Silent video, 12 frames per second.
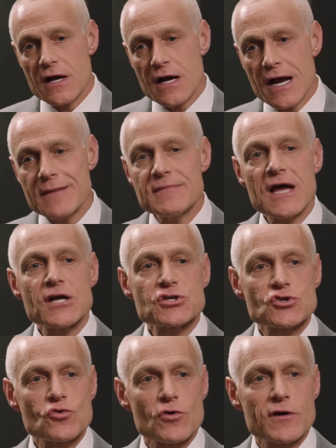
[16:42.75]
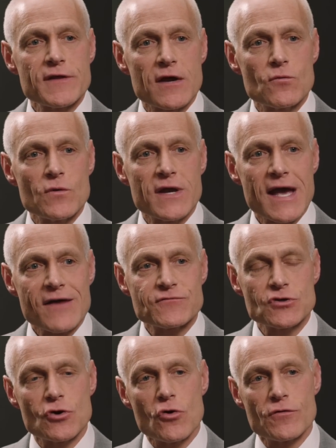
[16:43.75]
I'm not sure that we have
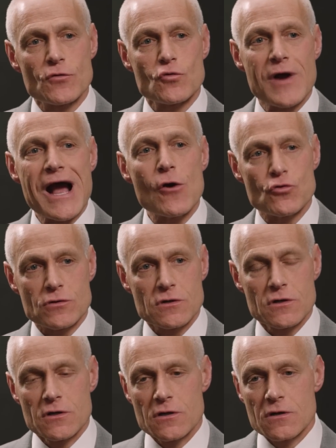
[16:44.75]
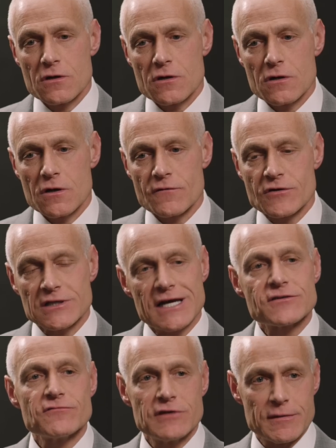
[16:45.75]
to go the route of
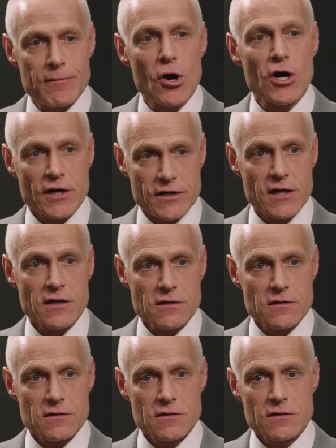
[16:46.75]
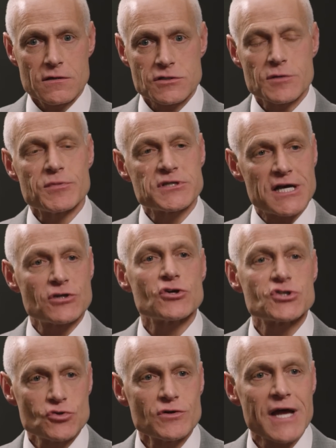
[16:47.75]
collectively bargaining to protect our
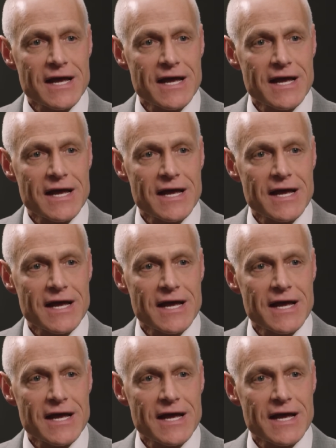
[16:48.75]
student